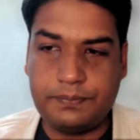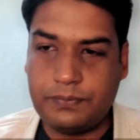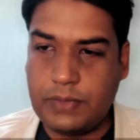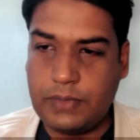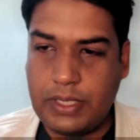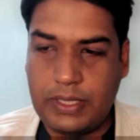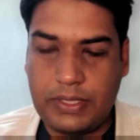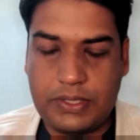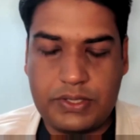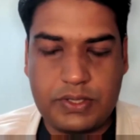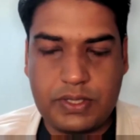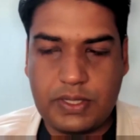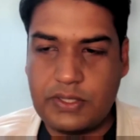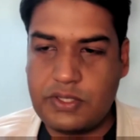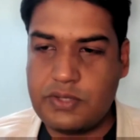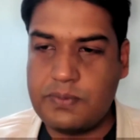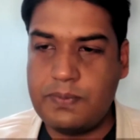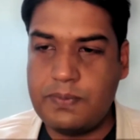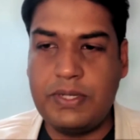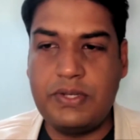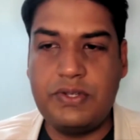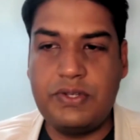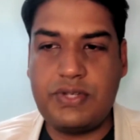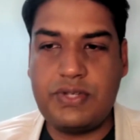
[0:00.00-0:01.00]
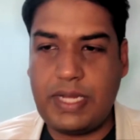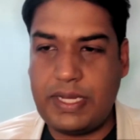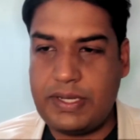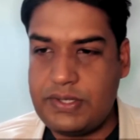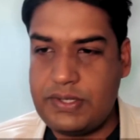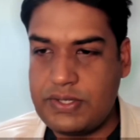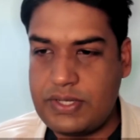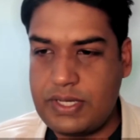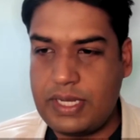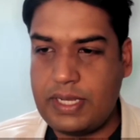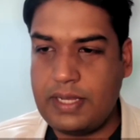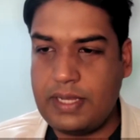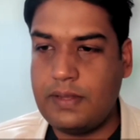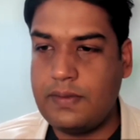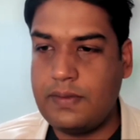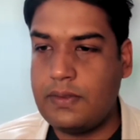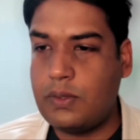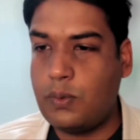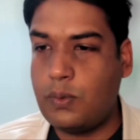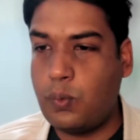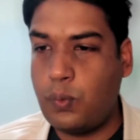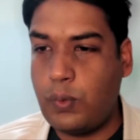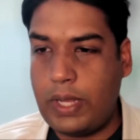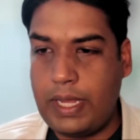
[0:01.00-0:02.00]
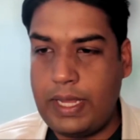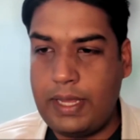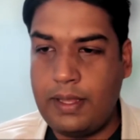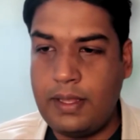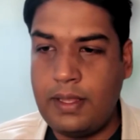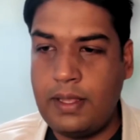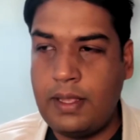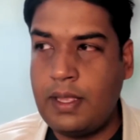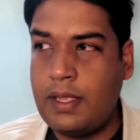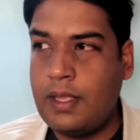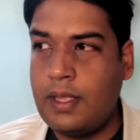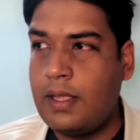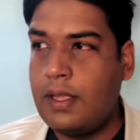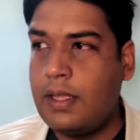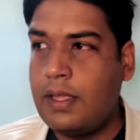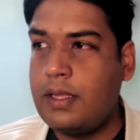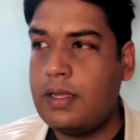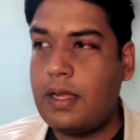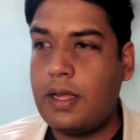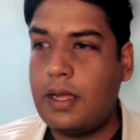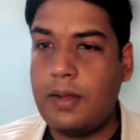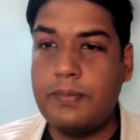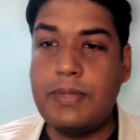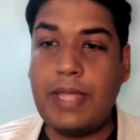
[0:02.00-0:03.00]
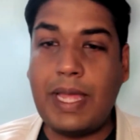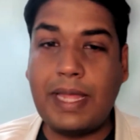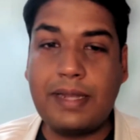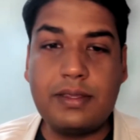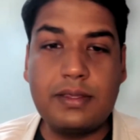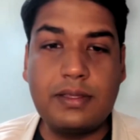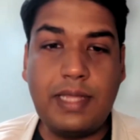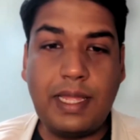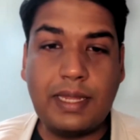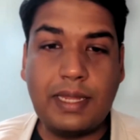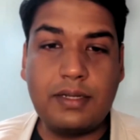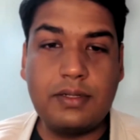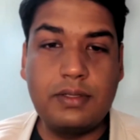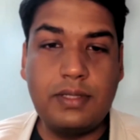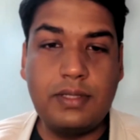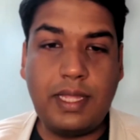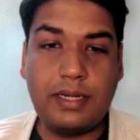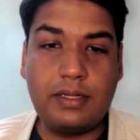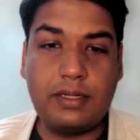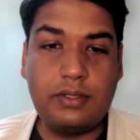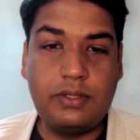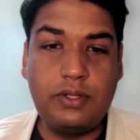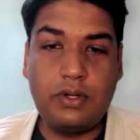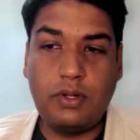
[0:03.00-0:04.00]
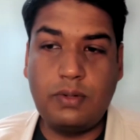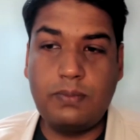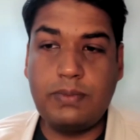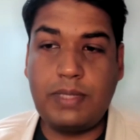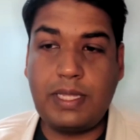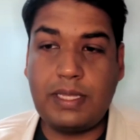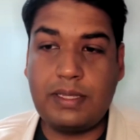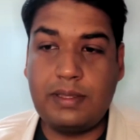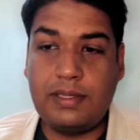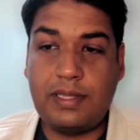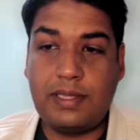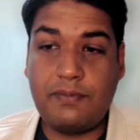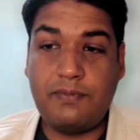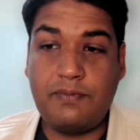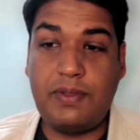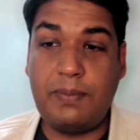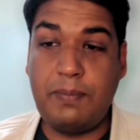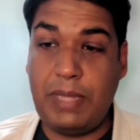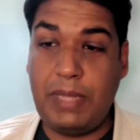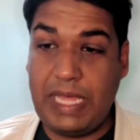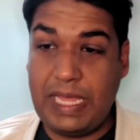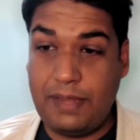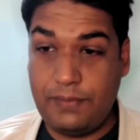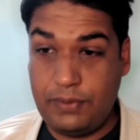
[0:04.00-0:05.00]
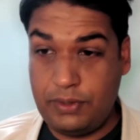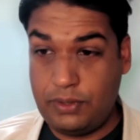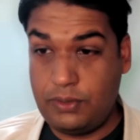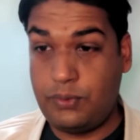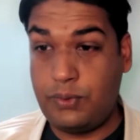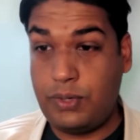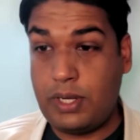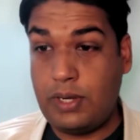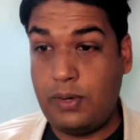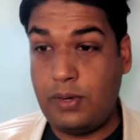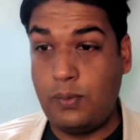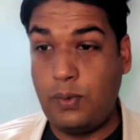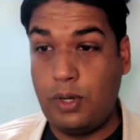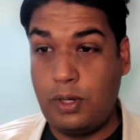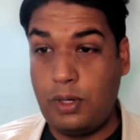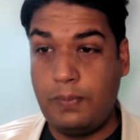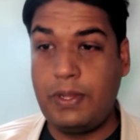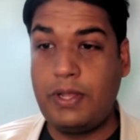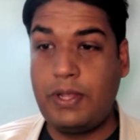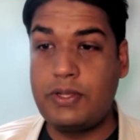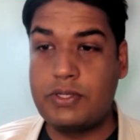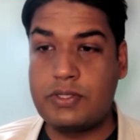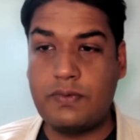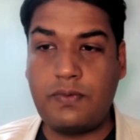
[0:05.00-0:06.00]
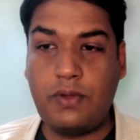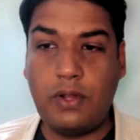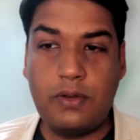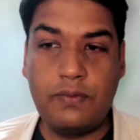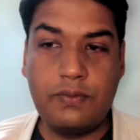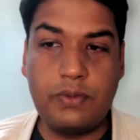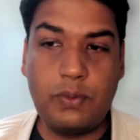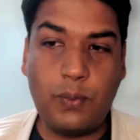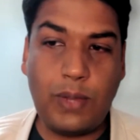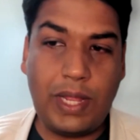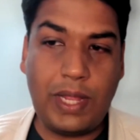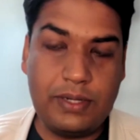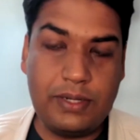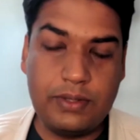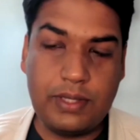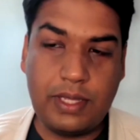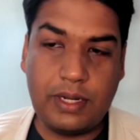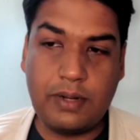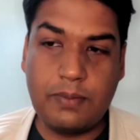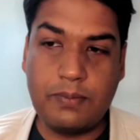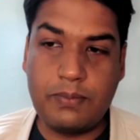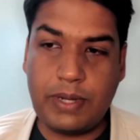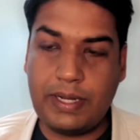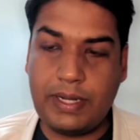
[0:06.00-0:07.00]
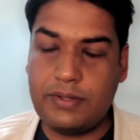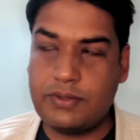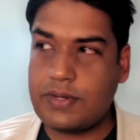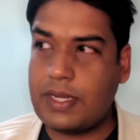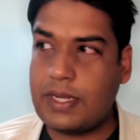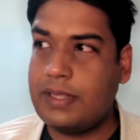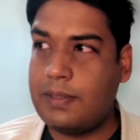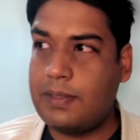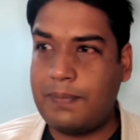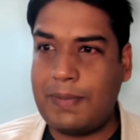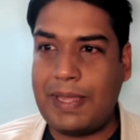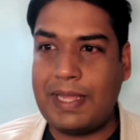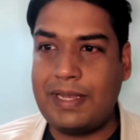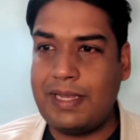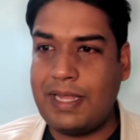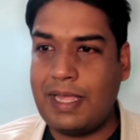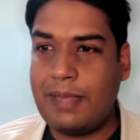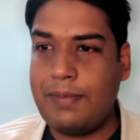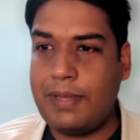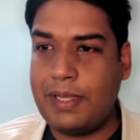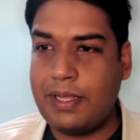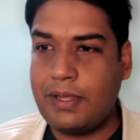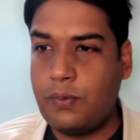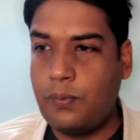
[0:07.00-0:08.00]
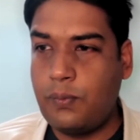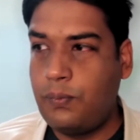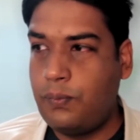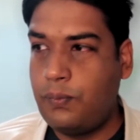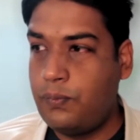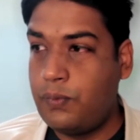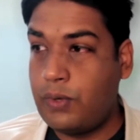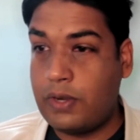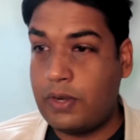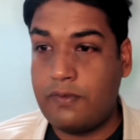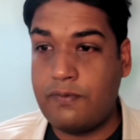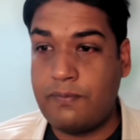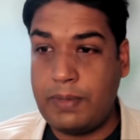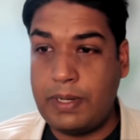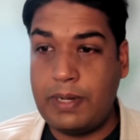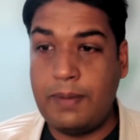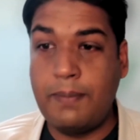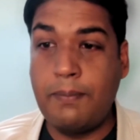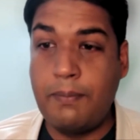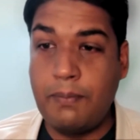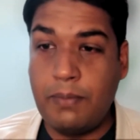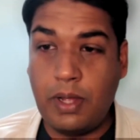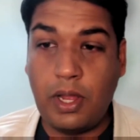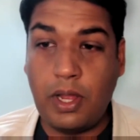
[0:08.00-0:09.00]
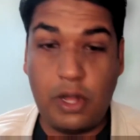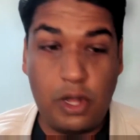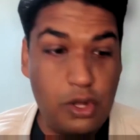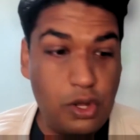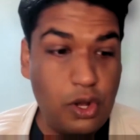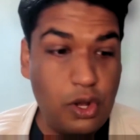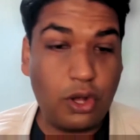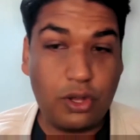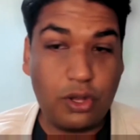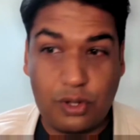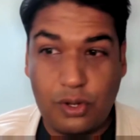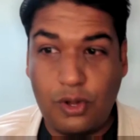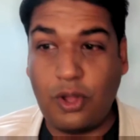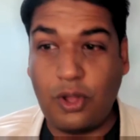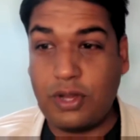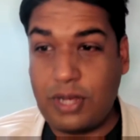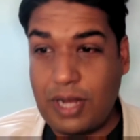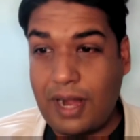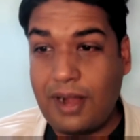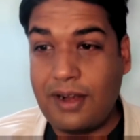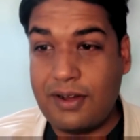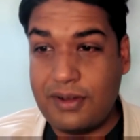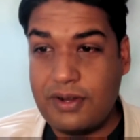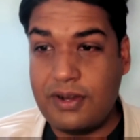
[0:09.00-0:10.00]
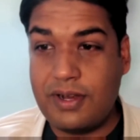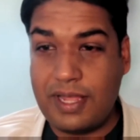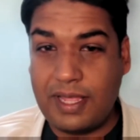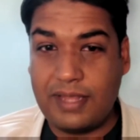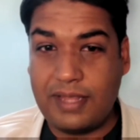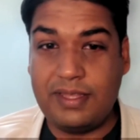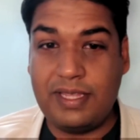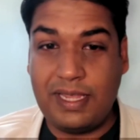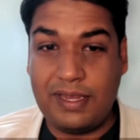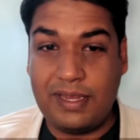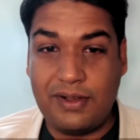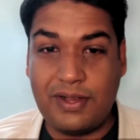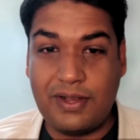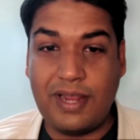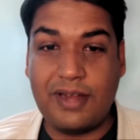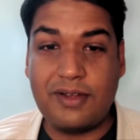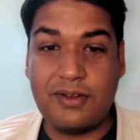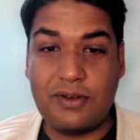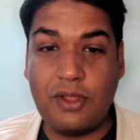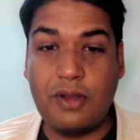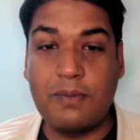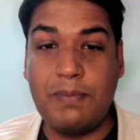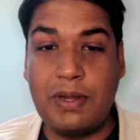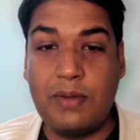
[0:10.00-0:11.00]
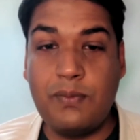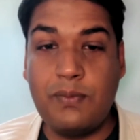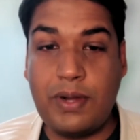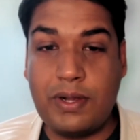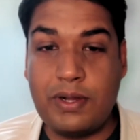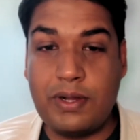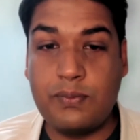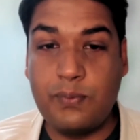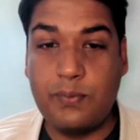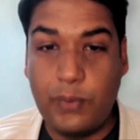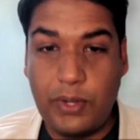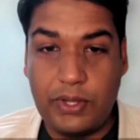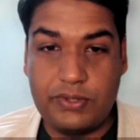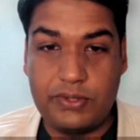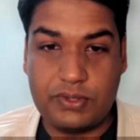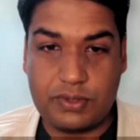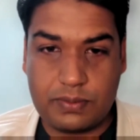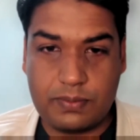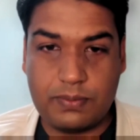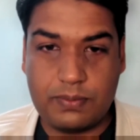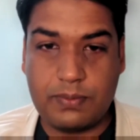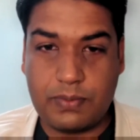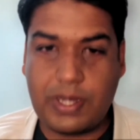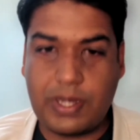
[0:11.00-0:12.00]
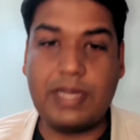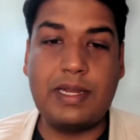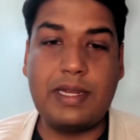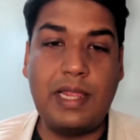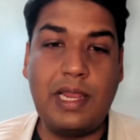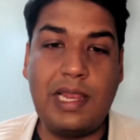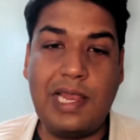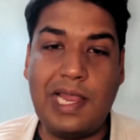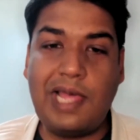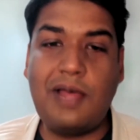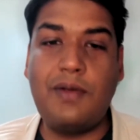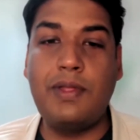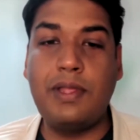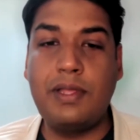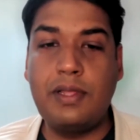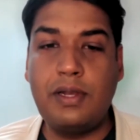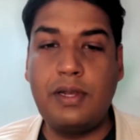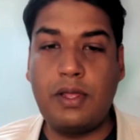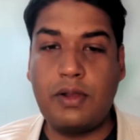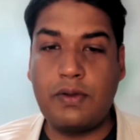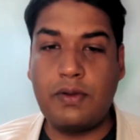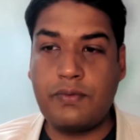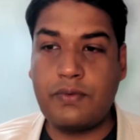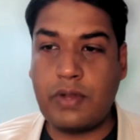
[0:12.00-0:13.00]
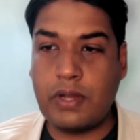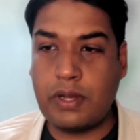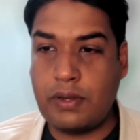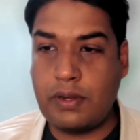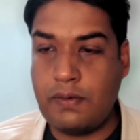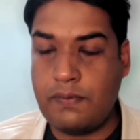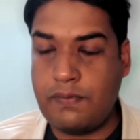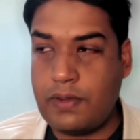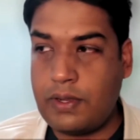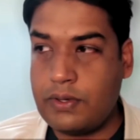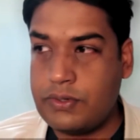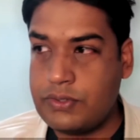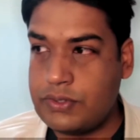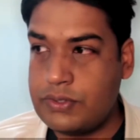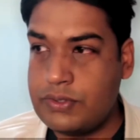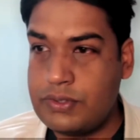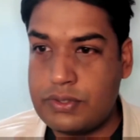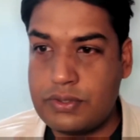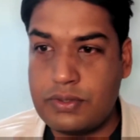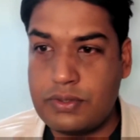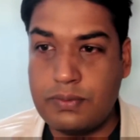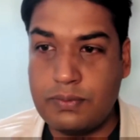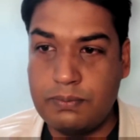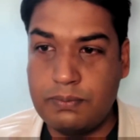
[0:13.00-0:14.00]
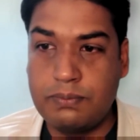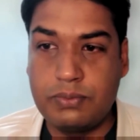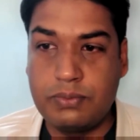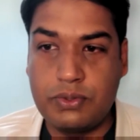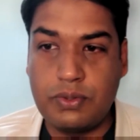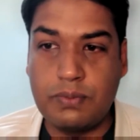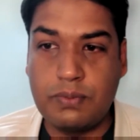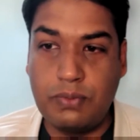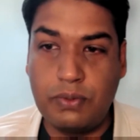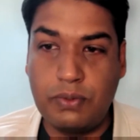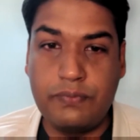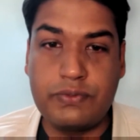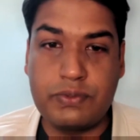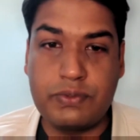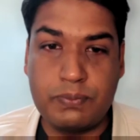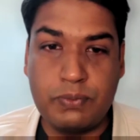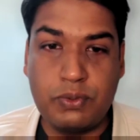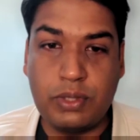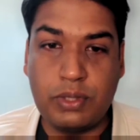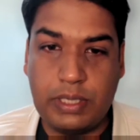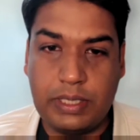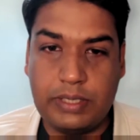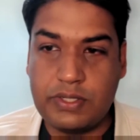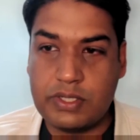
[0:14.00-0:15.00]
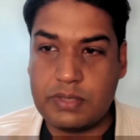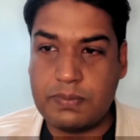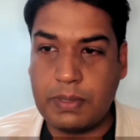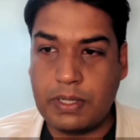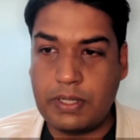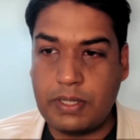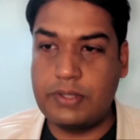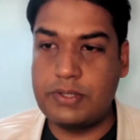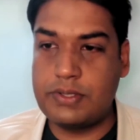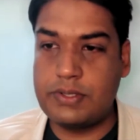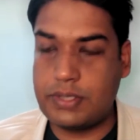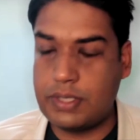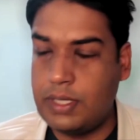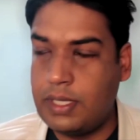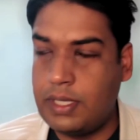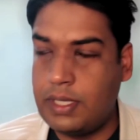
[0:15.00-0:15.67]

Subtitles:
it's been changing the way that we behave in the real world because of all of the value that it brings, right? The pandemic would have been a lot harder had the internet not been where it was, right? Allowing a lot of critical functions to move smoothly just because